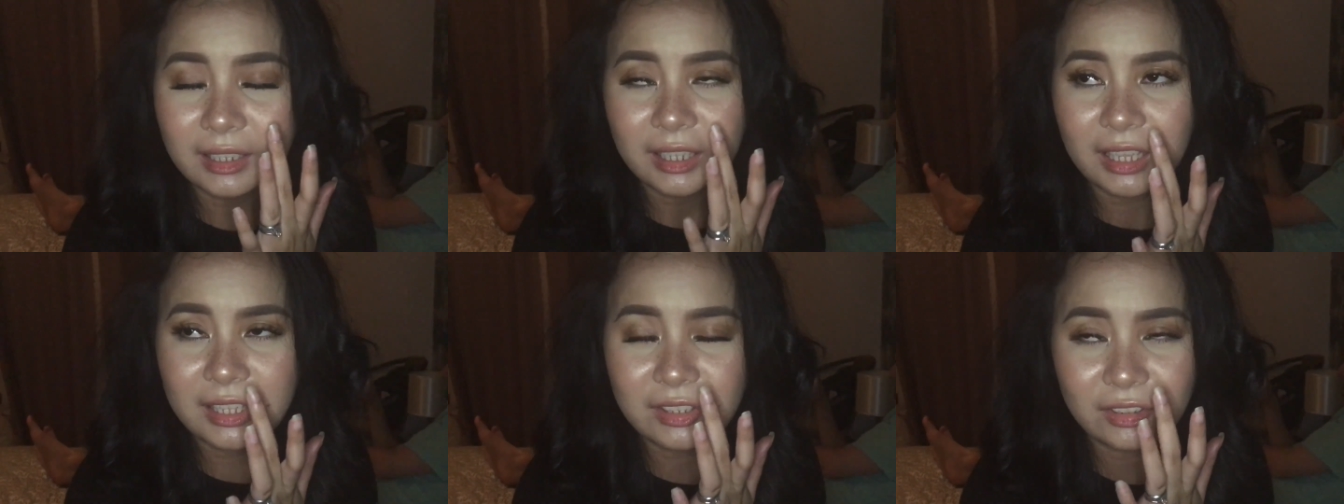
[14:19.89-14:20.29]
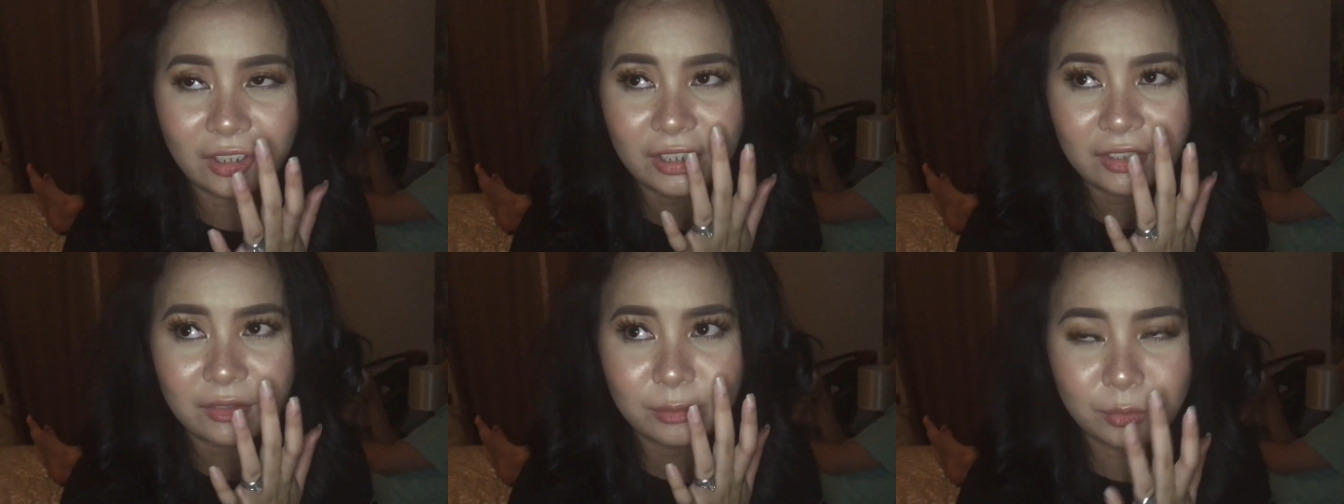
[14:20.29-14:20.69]
it
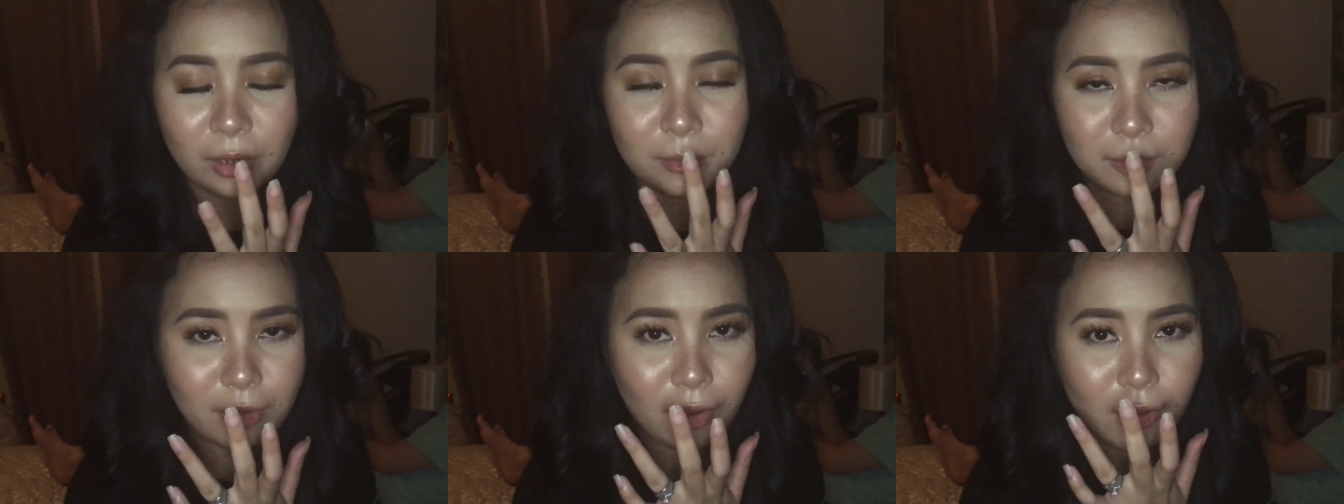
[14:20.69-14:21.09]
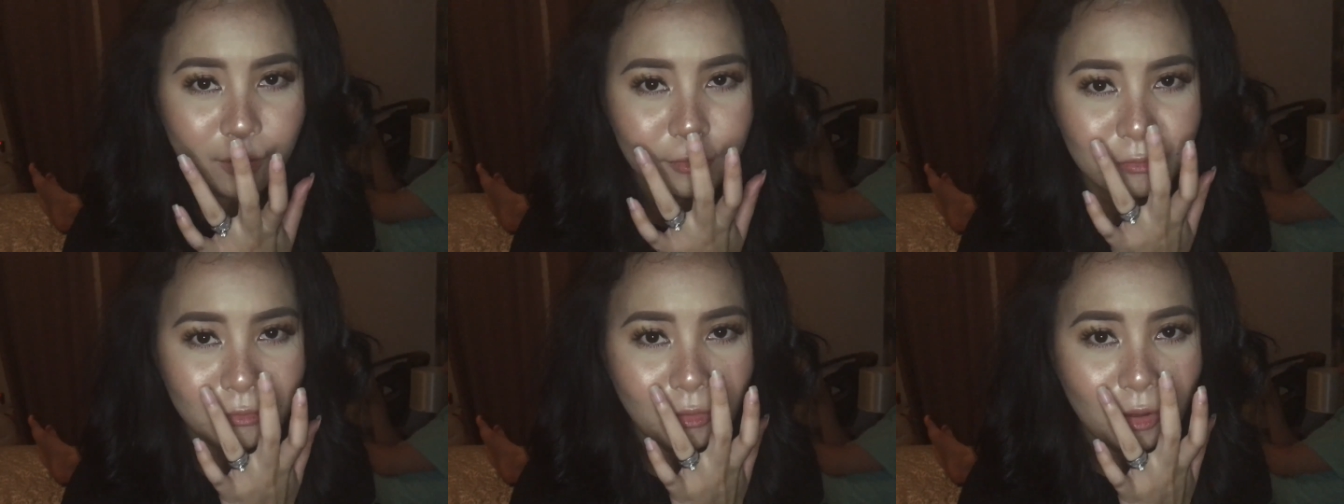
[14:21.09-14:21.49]
starts rubbing
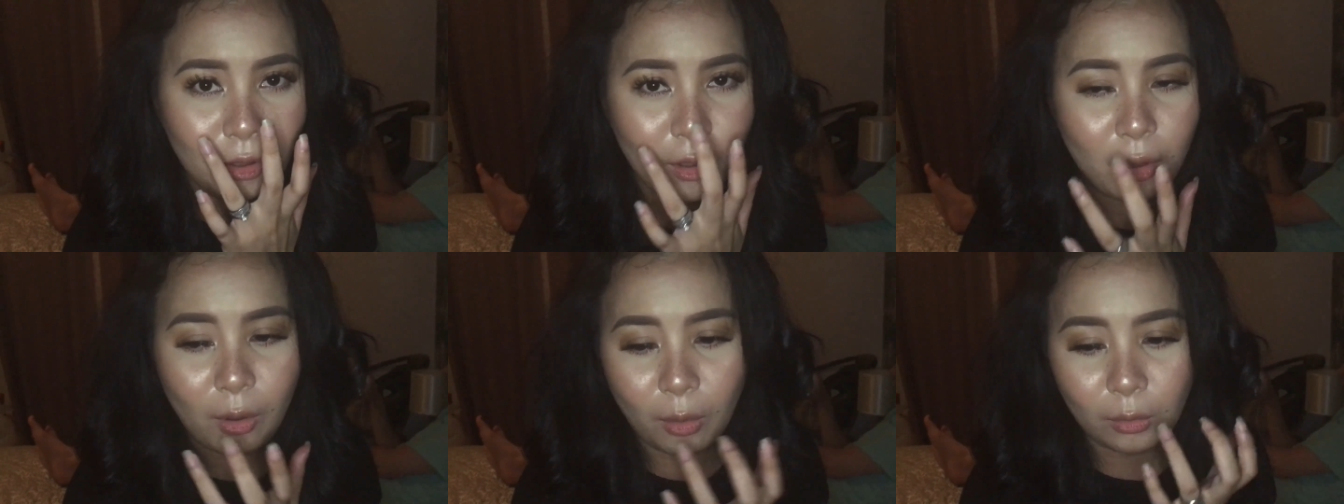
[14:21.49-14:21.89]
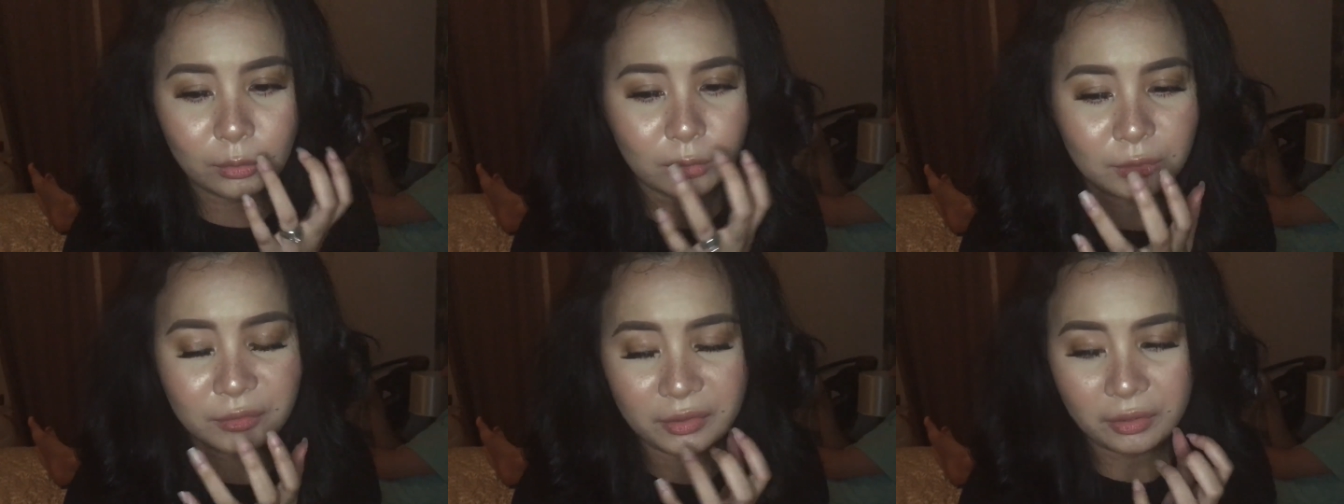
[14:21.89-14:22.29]
off
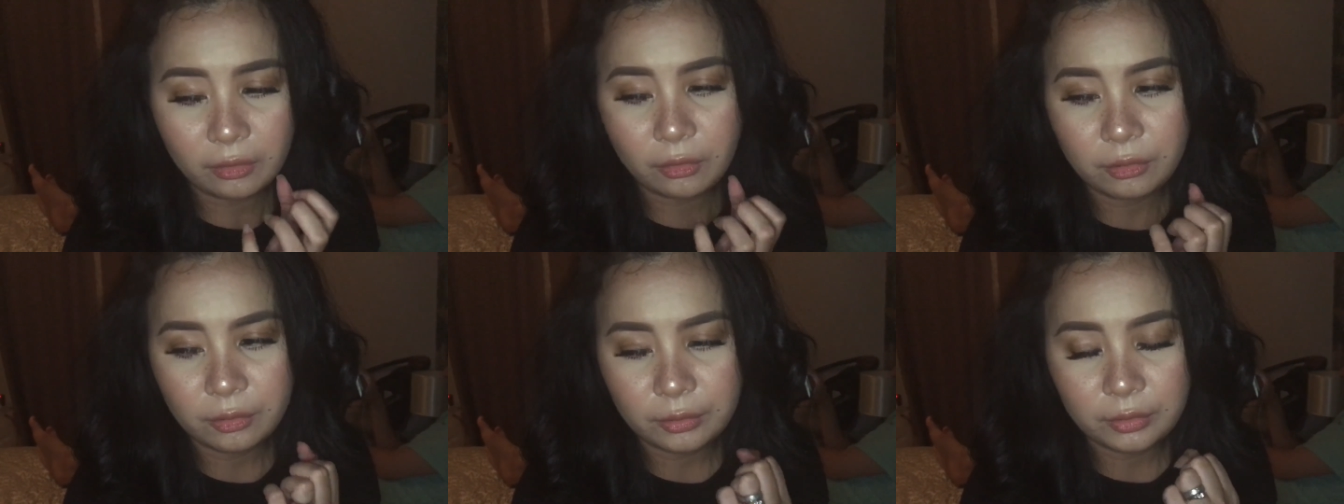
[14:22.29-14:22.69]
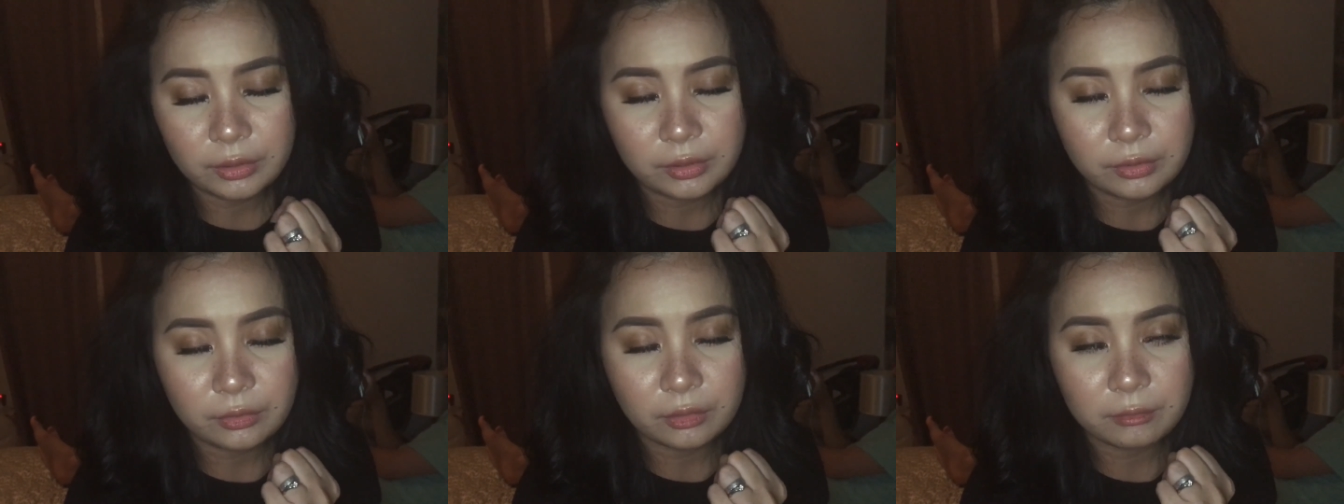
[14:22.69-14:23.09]
all over the
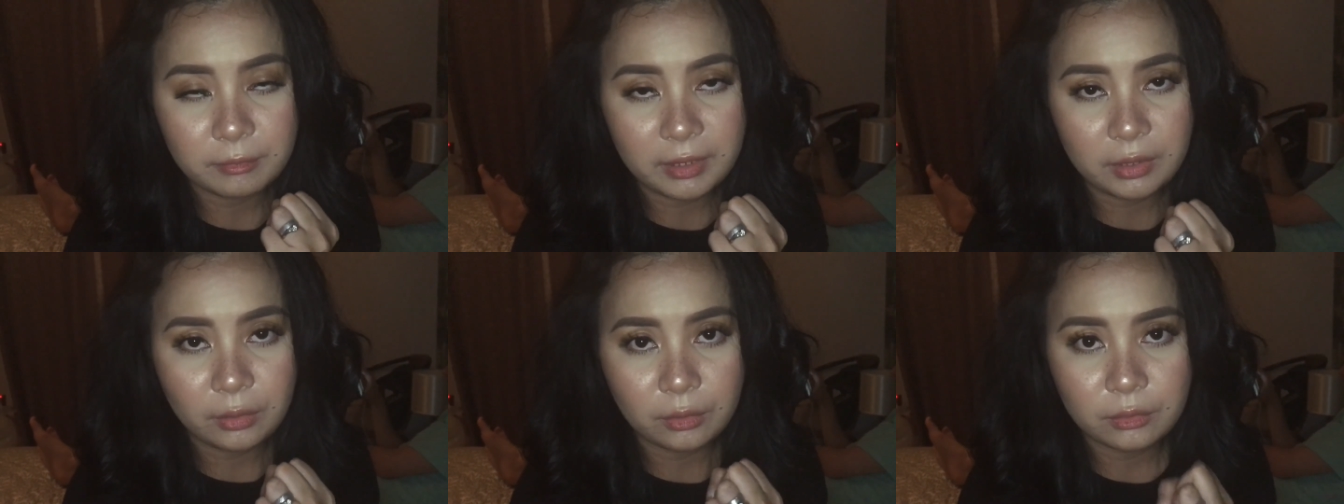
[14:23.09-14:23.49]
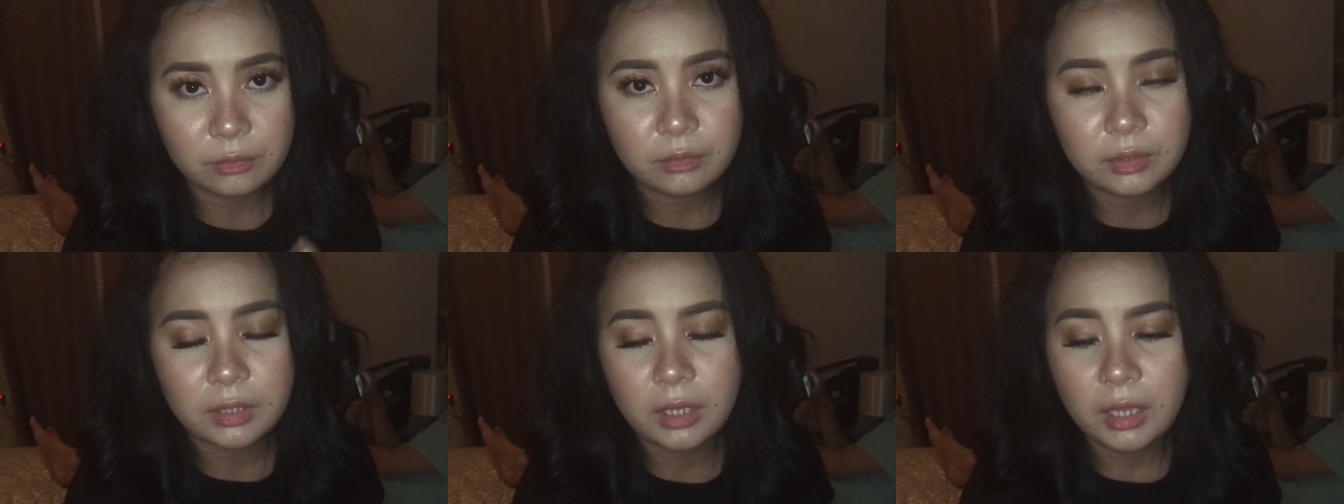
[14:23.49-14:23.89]
corners of my
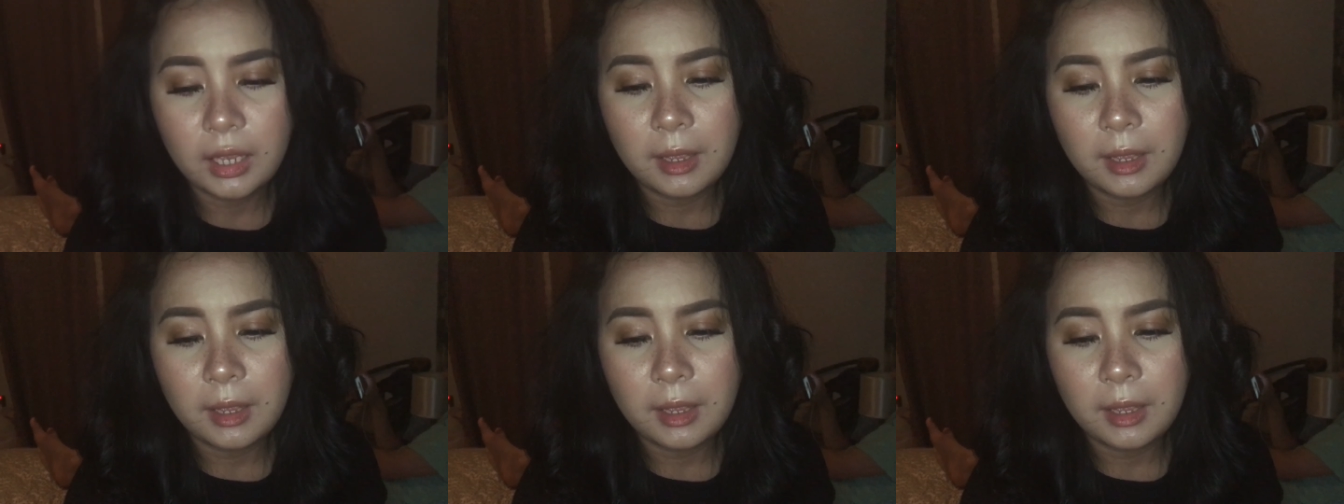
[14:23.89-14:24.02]
nose.